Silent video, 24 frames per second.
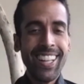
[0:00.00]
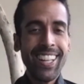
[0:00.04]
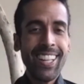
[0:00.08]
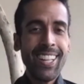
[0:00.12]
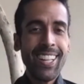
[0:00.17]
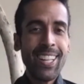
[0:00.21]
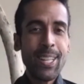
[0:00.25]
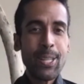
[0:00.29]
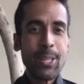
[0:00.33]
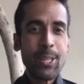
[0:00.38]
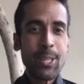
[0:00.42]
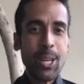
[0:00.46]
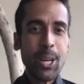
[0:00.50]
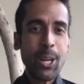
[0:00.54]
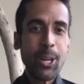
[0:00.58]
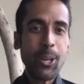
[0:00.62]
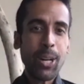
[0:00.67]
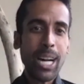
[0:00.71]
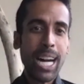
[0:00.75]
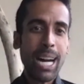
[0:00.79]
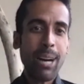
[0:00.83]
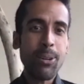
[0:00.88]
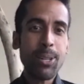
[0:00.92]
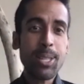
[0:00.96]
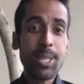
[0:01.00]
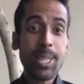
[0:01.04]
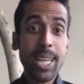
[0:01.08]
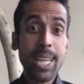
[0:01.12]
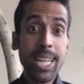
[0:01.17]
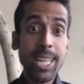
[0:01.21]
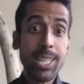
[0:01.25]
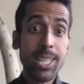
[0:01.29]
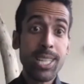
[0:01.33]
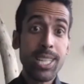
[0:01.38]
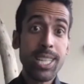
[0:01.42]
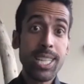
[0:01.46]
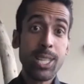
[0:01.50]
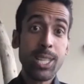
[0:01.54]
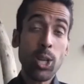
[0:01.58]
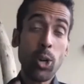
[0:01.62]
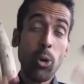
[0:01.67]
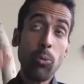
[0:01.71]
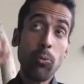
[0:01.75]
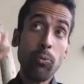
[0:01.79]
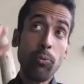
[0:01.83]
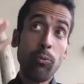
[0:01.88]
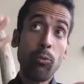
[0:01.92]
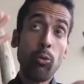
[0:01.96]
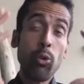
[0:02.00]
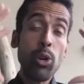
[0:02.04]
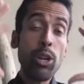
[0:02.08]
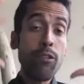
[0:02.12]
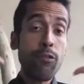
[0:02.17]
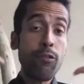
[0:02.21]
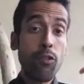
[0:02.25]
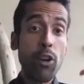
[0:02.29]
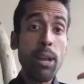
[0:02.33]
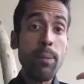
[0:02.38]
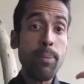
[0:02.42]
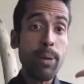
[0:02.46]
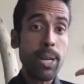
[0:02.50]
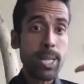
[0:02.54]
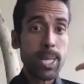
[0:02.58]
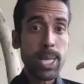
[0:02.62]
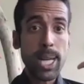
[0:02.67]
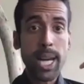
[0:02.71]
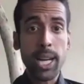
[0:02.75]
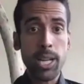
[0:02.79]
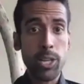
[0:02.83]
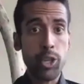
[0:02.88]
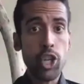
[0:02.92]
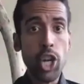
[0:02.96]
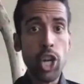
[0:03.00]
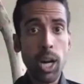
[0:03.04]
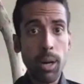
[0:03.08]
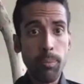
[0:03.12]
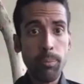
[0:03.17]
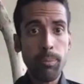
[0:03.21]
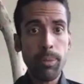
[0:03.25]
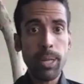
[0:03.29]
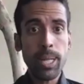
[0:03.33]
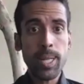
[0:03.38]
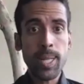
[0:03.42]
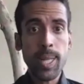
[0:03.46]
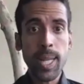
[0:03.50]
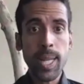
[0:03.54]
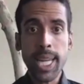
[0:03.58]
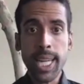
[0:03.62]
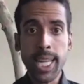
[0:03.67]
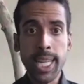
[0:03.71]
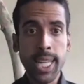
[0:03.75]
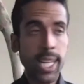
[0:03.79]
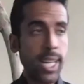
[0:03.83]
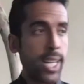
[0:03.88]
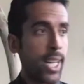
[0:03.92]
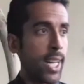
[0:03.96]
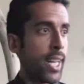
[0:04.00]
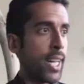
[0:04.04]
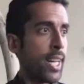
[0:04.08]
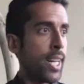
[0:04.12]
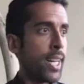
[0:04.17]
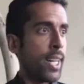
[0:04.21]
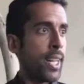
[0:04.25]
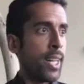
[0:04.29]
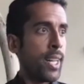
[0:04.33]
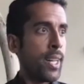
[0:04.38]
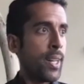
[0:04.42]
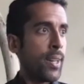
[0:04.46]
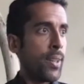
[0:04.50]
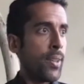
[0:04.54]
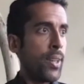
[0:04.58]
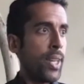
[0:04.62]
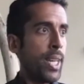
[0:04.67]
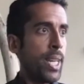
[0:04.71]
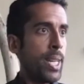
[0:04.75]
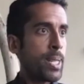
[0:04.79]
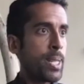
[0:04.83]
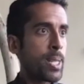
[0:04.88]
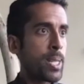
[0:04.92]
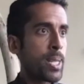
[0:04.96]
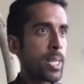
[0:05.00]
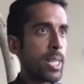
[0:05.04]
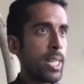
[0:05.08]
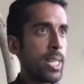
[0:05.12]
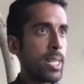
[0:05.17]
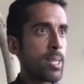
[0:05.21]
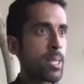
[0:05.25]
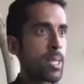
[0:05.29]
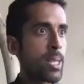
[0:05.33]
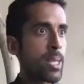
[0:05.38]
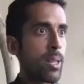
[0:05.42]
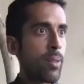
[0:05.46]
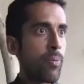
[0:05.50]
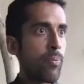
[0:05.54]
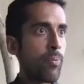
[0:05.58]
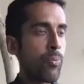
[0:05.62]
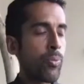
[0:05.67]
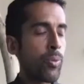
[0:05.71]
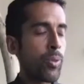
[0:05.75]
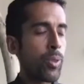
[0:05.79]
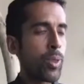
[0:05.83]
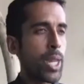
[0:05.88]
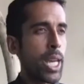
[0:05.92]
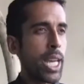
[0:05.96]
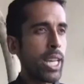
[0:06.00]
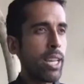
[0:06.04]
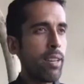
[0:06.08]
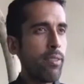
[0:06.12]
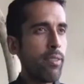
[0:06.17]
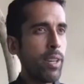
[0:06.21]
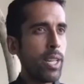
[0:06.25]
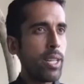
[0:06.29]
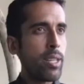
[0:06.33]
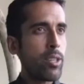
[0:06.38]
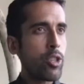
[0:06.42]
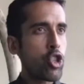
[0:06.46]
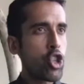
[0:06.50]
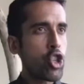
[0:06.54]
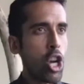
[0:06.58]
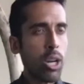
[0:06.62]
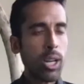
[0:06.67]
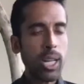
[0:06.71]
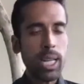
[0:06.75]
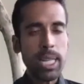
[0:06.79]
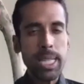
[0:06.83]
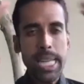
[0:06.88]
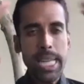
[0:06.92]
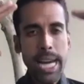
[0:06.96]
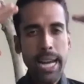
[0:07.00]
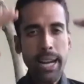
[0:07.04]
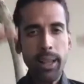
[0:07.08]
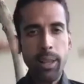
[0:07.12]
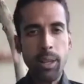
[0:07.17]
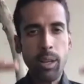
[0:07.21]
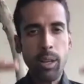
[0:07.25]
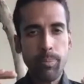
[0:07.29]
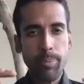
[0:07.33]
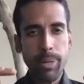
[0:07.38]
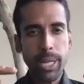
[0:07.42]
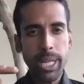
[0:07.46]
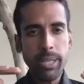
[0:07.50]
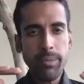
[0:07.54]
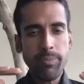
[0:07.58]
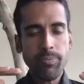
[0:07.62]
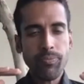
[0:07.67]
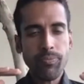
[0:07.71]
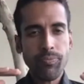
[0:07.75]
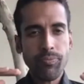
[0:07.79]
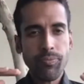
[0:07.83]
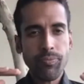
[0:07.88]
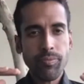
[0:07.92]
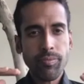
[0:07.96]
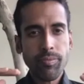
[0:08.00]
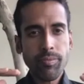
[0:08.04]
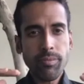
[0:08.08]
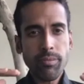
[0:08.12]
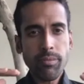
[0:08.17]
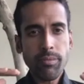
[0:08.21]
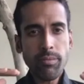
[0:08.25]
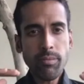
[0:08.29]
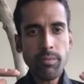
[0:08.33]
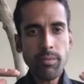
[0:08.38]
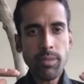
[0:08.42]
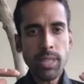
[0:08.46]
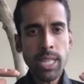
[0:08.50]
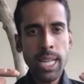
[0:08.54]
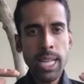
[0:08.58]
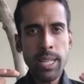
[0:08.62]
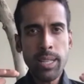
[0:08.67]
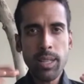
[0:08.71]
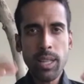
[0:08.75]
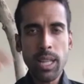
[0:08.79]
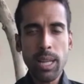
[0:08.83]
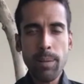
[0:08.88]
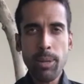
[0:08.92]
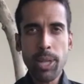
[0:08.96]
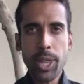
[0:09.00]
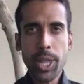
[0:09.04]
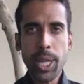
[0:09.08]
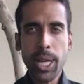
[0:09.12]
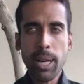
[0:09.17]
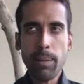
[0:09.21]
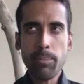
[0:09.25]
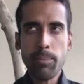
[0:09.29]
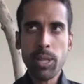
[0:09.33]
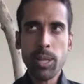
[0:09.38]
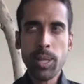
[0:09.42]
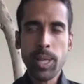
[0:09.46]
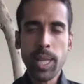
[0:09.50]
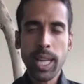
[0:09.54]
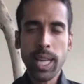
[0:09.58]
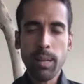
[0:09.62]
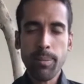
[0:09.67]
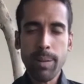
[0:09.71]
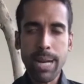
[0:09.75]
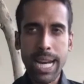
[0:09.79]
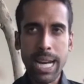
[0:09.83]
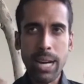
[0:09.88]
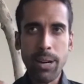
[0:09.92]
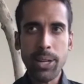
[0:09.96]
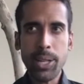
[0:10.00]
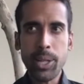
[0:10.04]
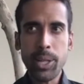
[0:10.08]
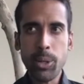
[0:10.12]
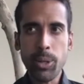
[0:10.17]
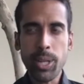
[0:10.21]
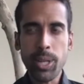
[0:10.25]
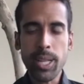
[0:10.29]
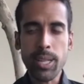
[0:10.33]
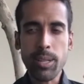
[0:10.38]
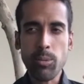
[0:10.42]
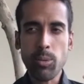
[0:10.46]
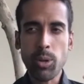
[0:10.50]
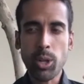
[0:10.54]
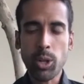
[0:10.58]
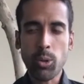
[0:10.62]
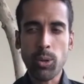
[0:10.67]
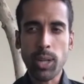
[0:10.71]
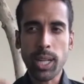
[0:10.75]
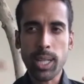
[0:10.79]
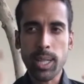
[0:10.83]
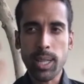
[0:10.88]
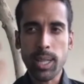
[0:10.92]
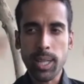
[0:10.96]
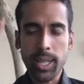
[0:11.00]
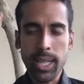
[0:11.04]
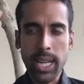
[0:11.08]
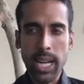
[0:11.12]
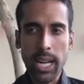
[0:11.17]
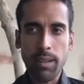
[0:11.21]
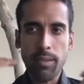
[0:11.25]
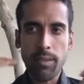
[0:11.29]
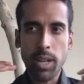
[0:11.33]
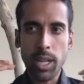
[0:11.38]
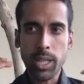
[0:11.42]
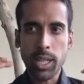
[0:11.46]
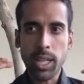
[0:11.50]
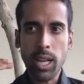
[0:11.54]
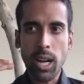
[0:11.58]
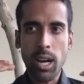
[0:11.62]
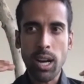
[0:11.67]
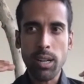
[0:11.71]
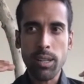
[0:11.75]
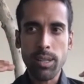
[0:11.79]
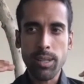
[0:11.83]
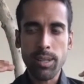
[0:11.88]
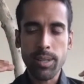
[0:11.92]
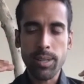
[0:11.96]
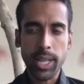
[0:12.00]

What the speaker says: So I would say, don't reframe it. It's not a jump. It's like, it's think of it, chunk it down a little bit. And let me think. I'm just thinking about how I do this real quick. It's kind of unconscious.